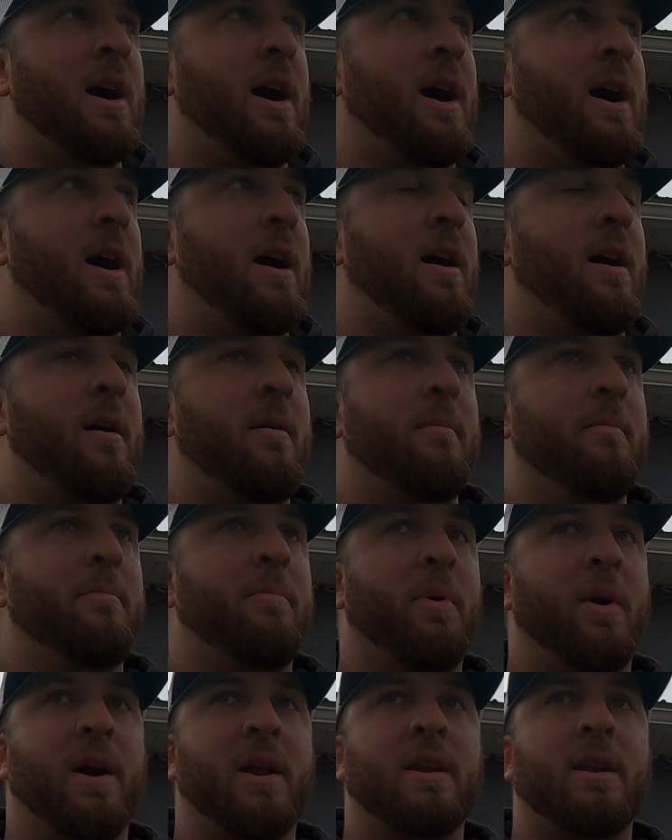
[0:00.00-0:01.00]

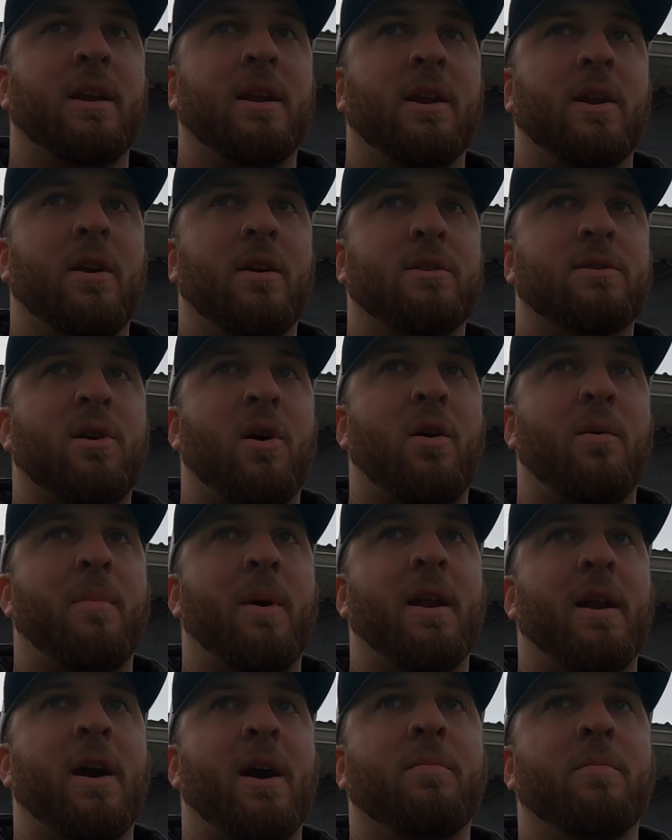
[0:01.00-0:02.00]
But you know, it's all
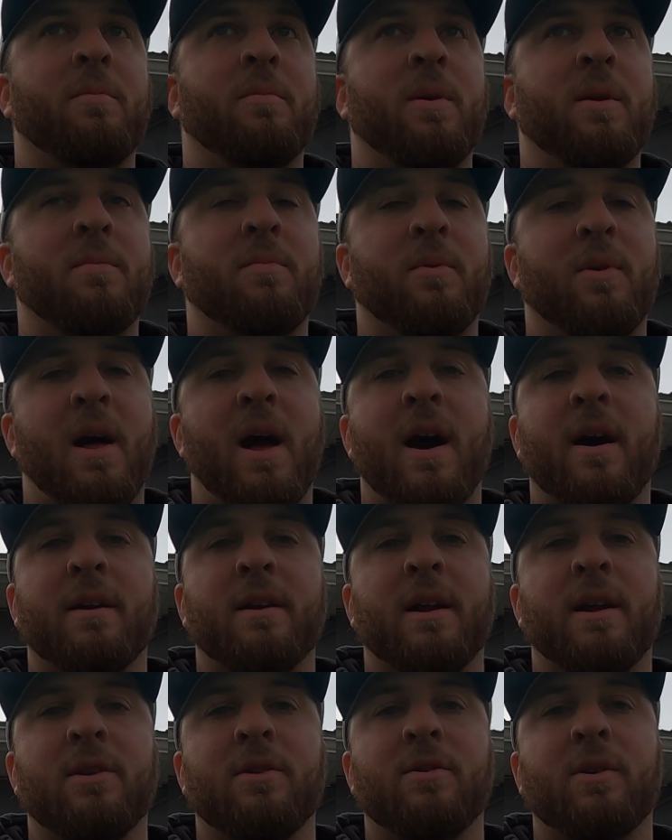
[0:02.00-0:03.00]
about helping people
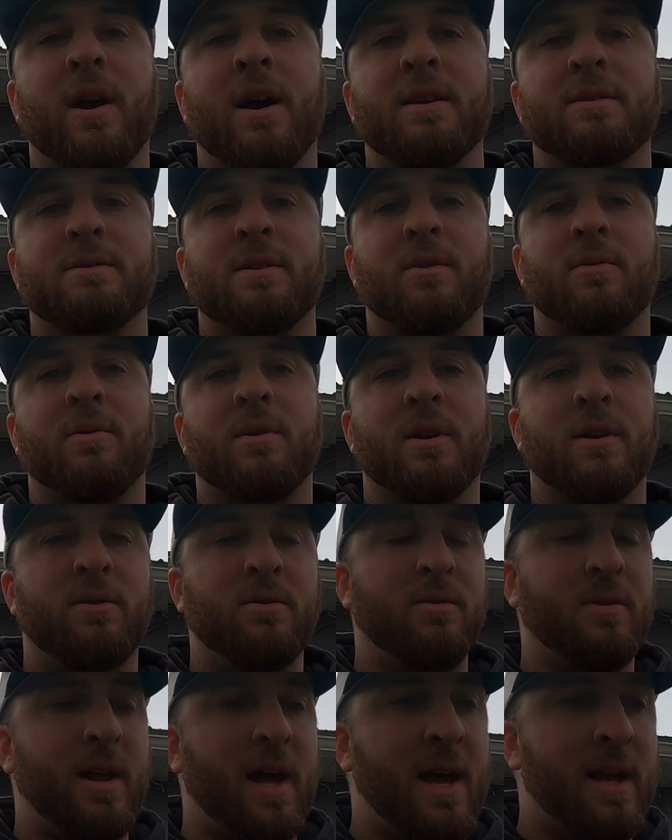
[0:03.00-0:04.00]
out, and you guys don't want to
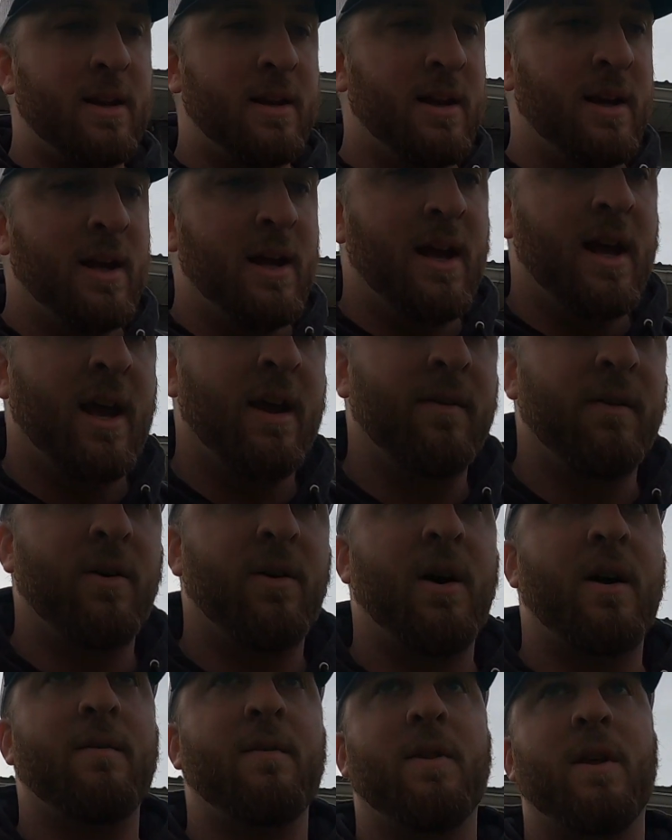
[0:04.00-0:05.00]
do that. If you
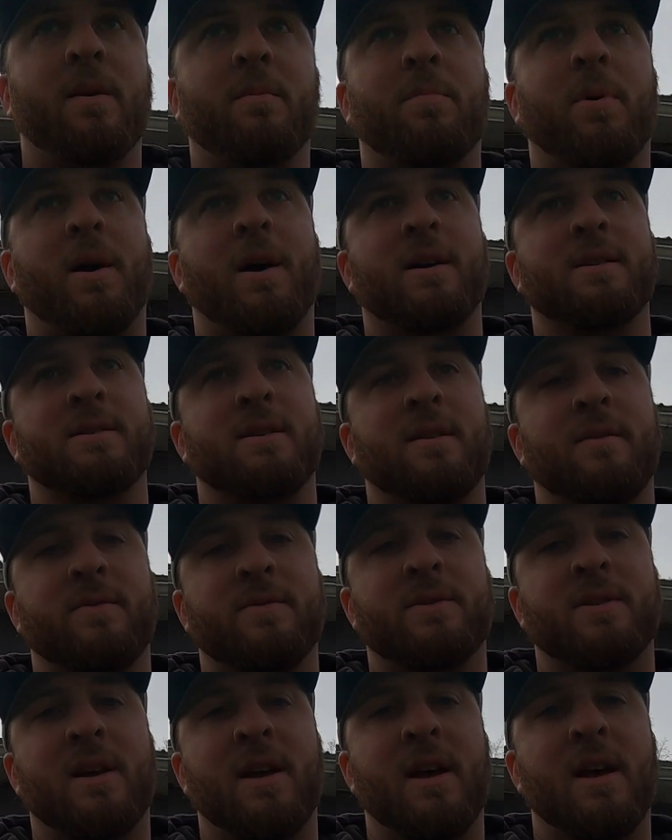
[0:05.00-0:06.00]
don't have anything positive
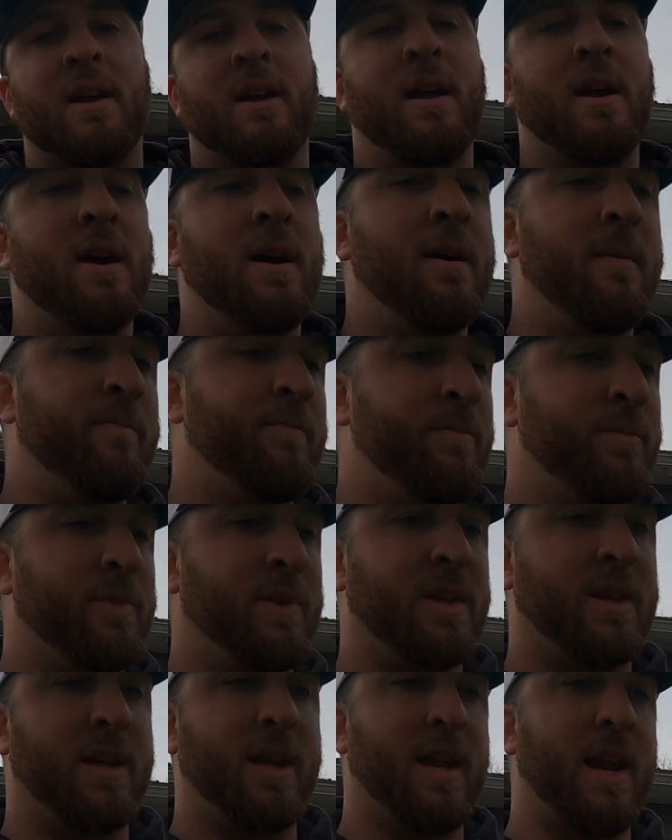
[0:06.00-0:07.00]
to say,
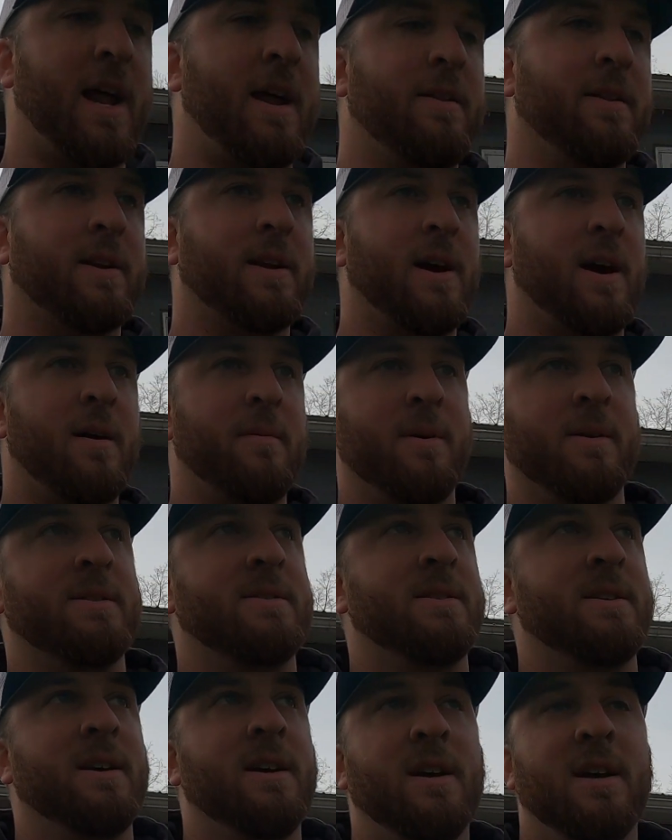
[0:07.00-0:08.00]
get out of the
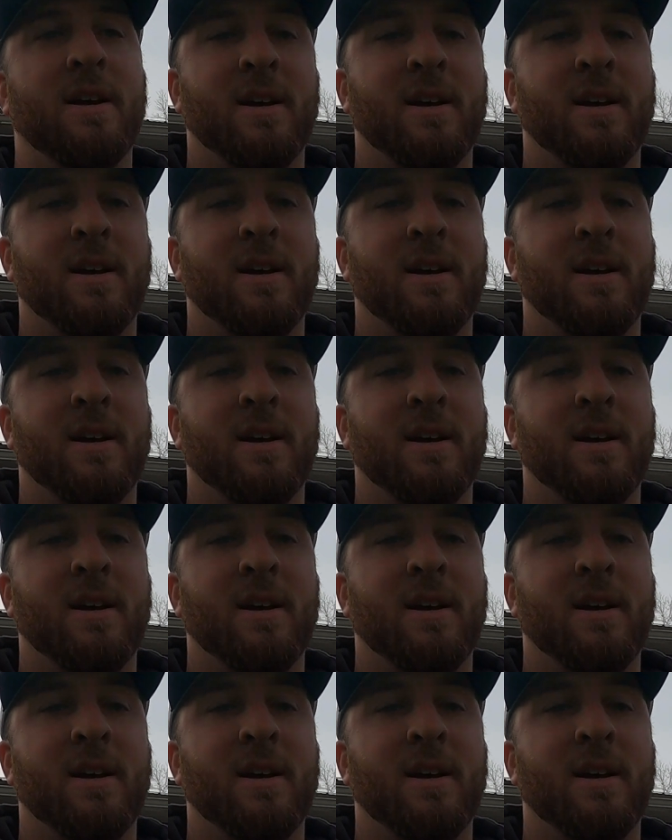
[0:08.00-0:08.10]
comments.